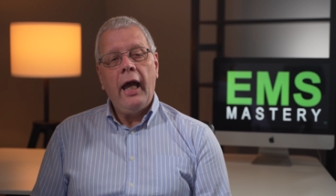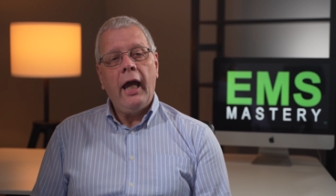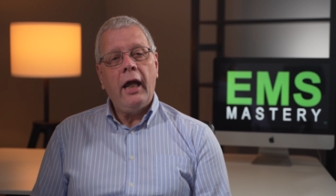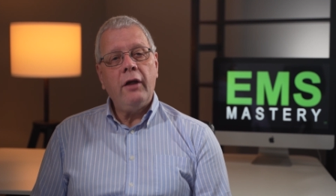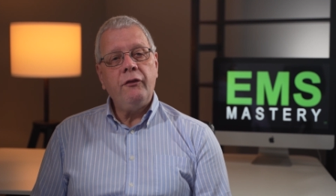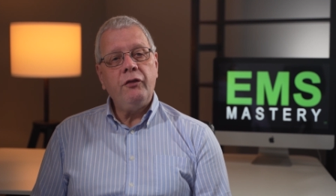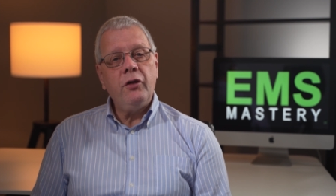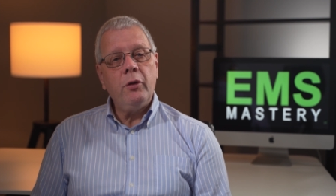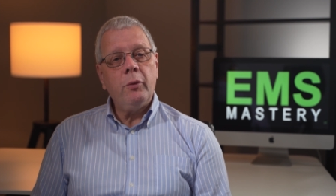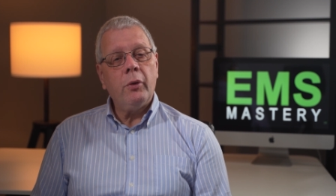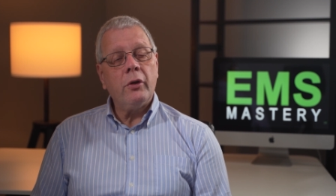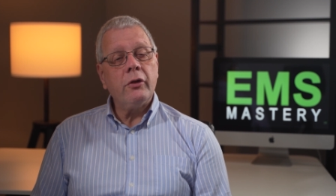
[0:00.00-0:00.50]

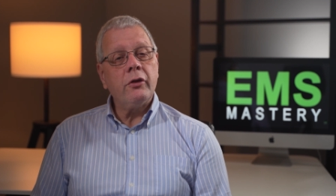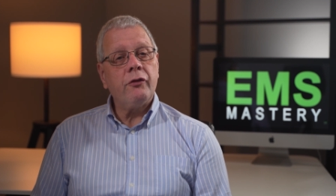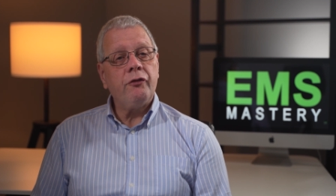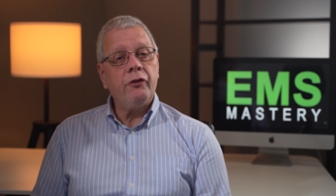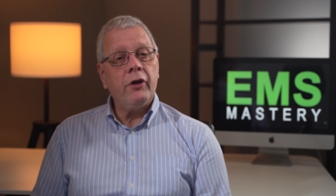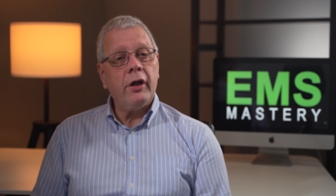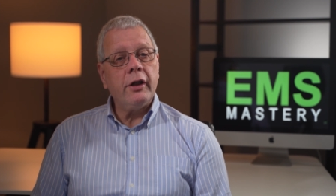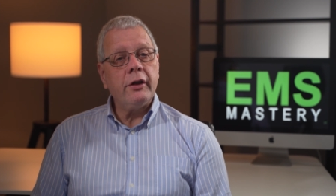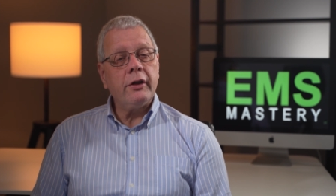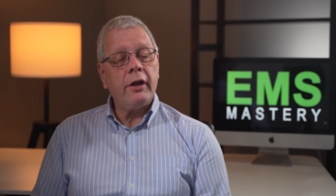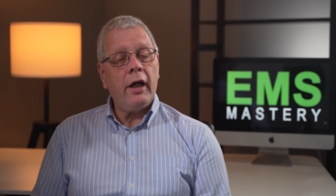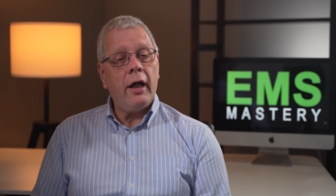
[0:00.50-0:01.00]
If you want to
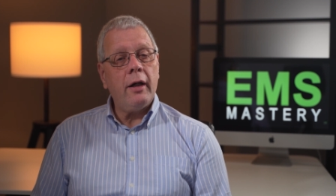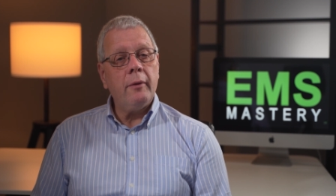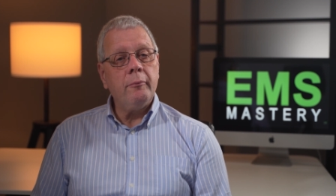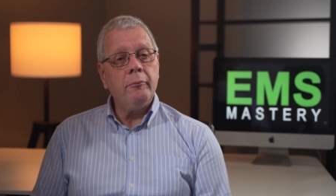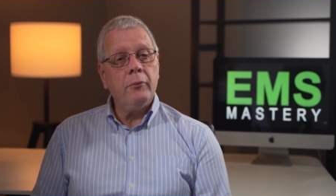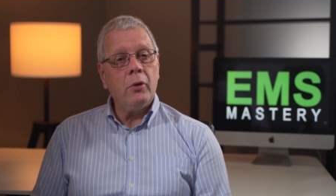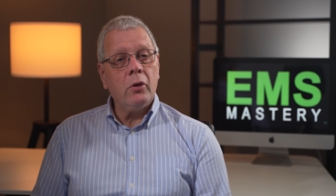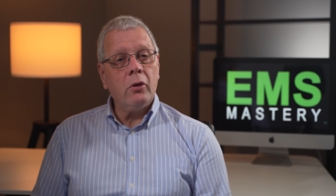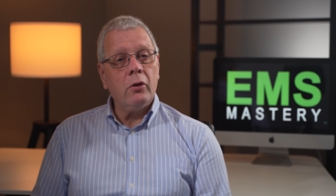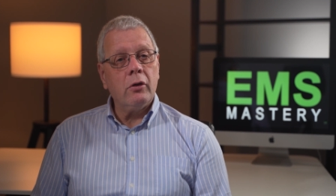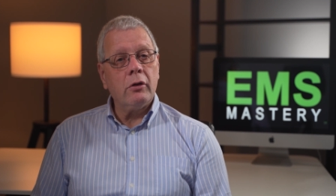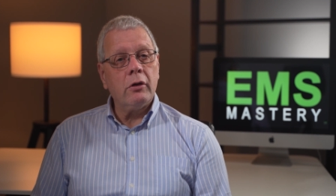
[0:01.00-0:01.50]
find out
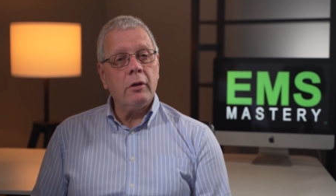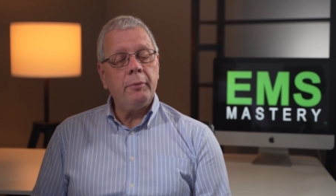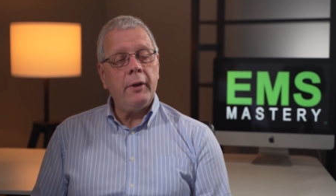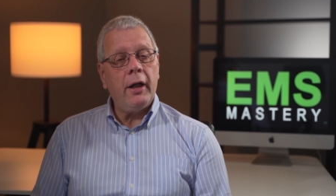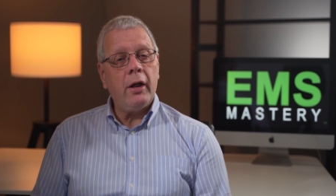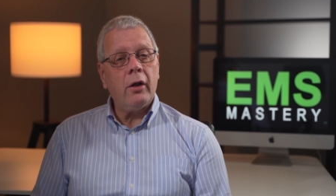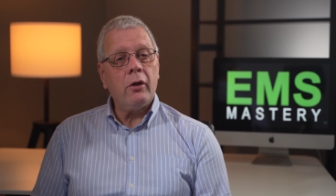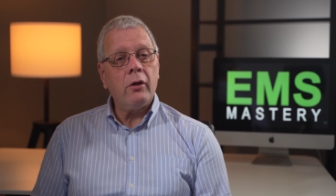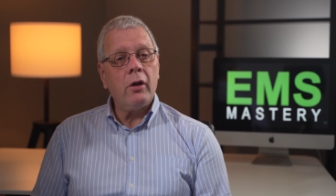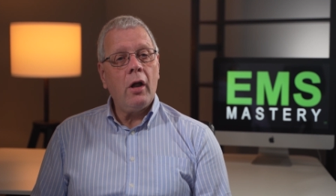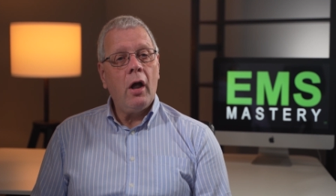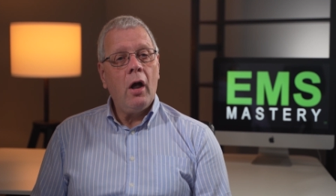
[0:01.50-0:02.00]
more
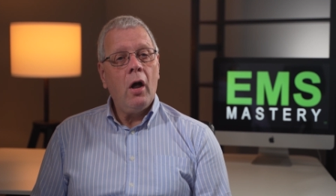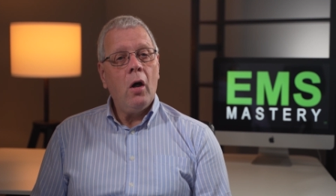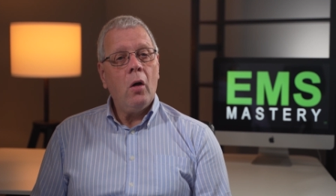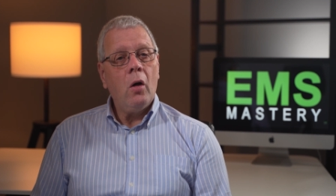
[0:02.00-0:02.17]
about